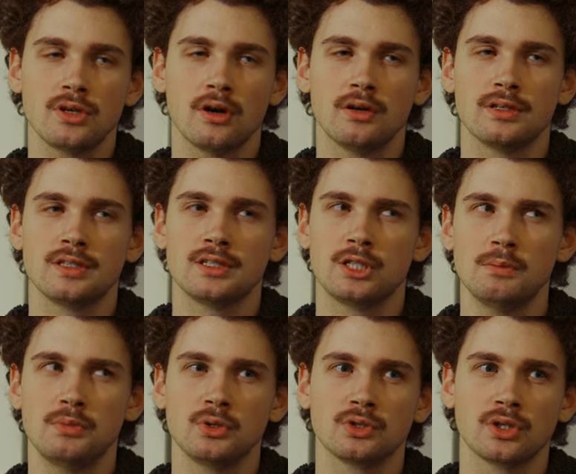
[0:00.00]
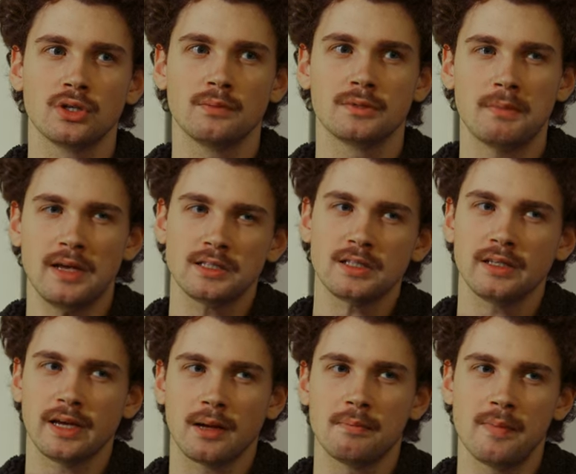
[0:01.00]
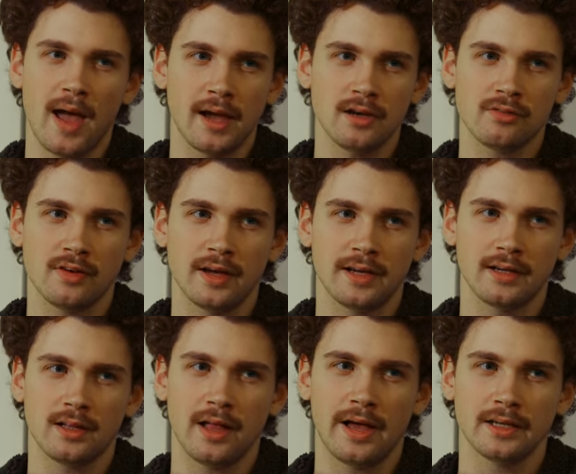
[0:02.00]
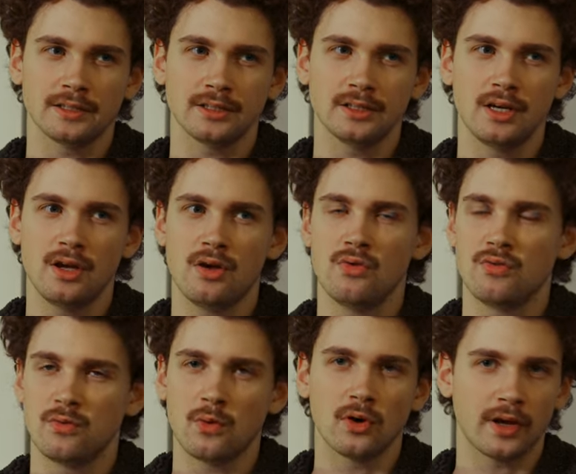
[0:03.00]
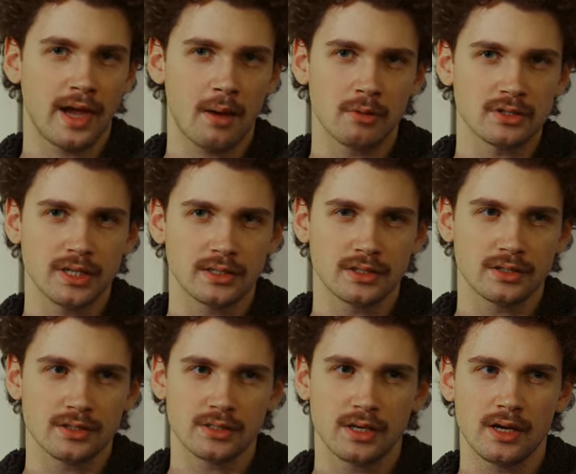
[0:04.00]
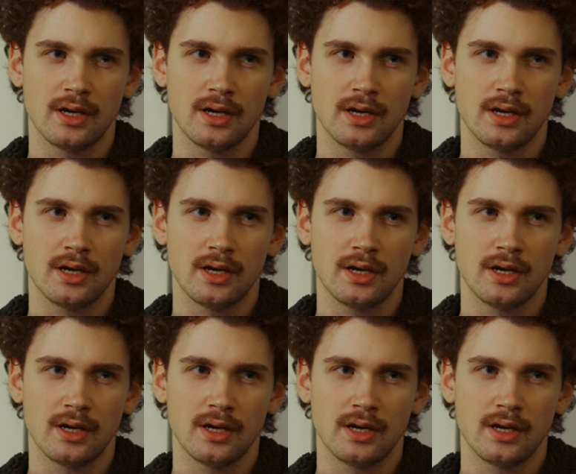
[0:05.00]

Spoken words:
are in simple terms basically like a magnifying glass for camera sensors.